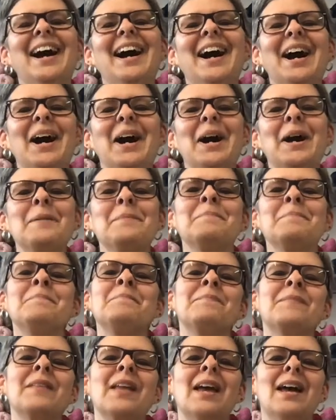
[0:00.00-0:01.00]

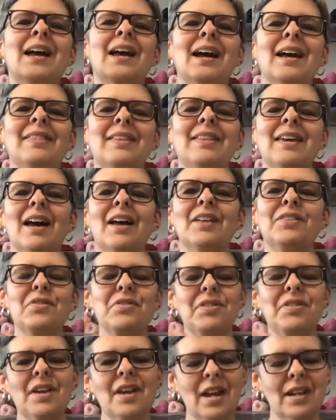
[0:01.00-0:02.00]
The other
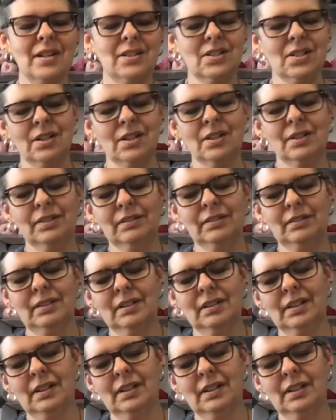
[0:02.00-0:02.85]
thing I do